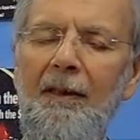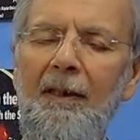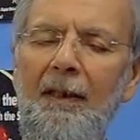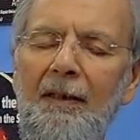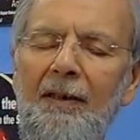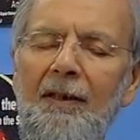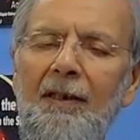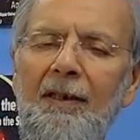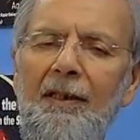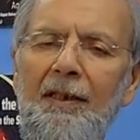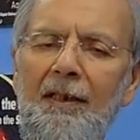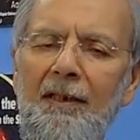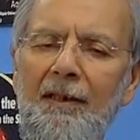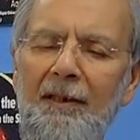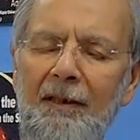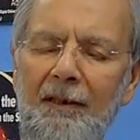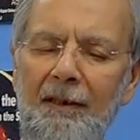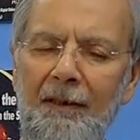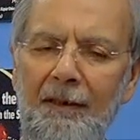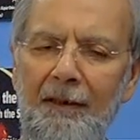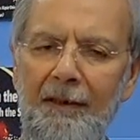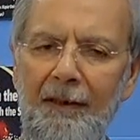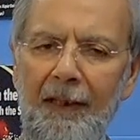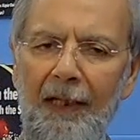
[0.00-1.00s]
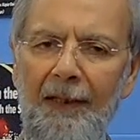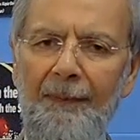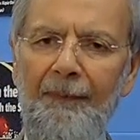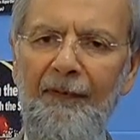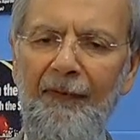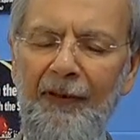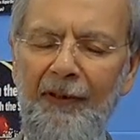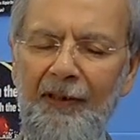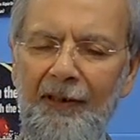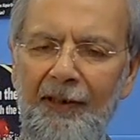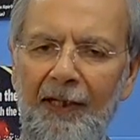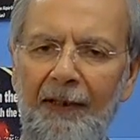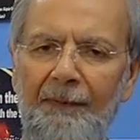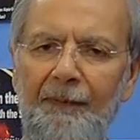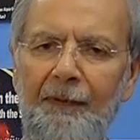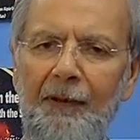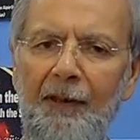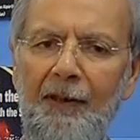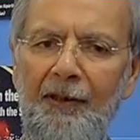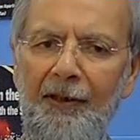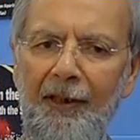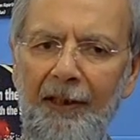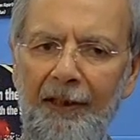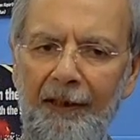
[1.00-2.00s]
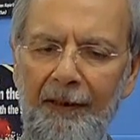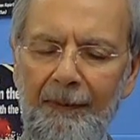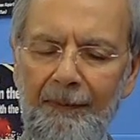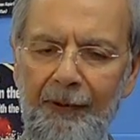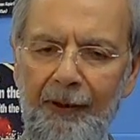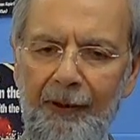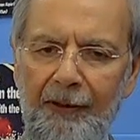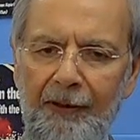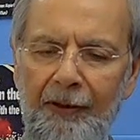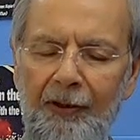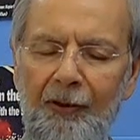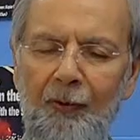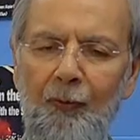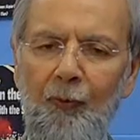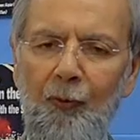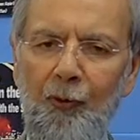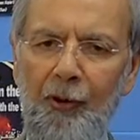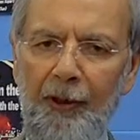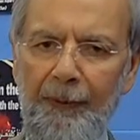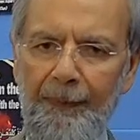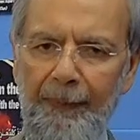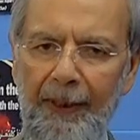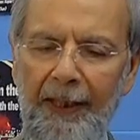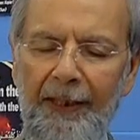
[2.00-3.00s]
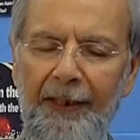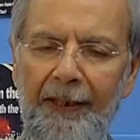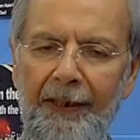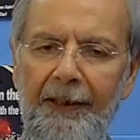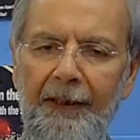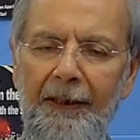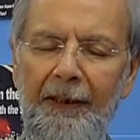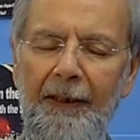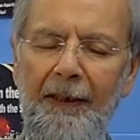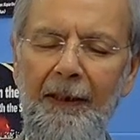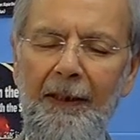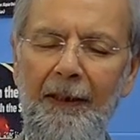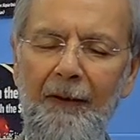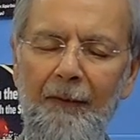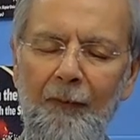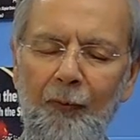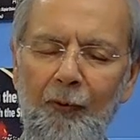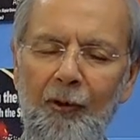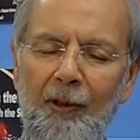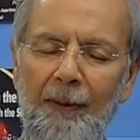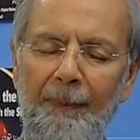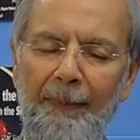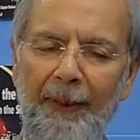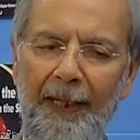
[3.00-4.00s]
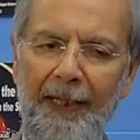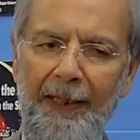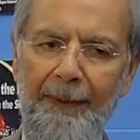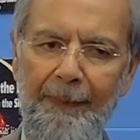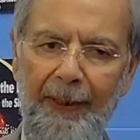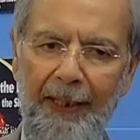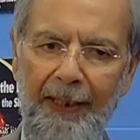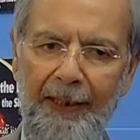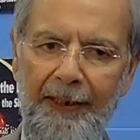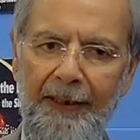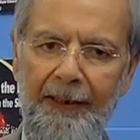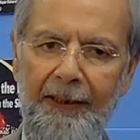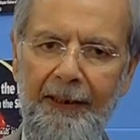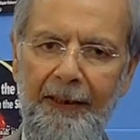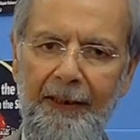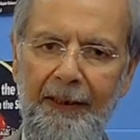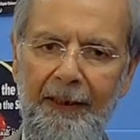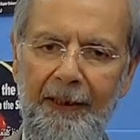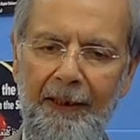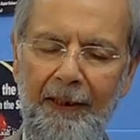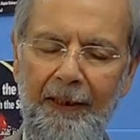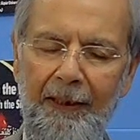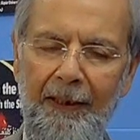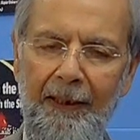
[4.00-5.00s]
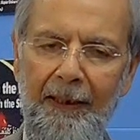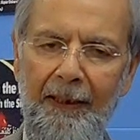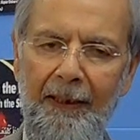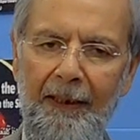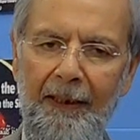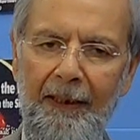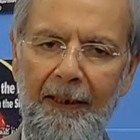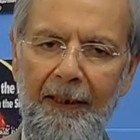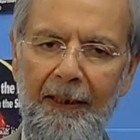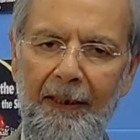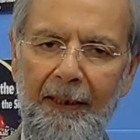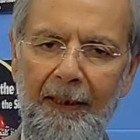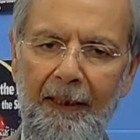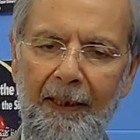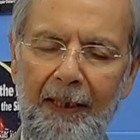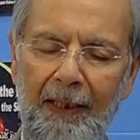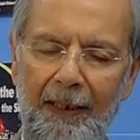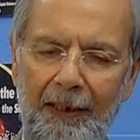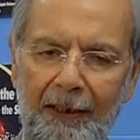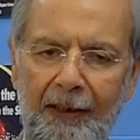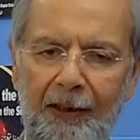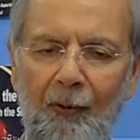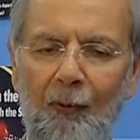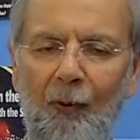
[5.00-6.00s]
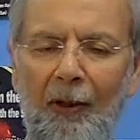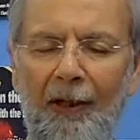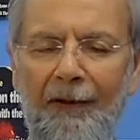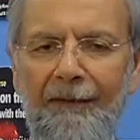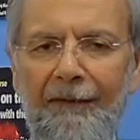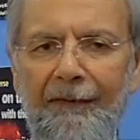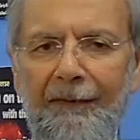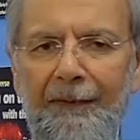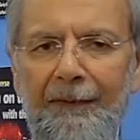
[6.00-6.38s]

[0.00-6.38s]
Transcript: under these type of exceptional circumstances, would a man marry another wife.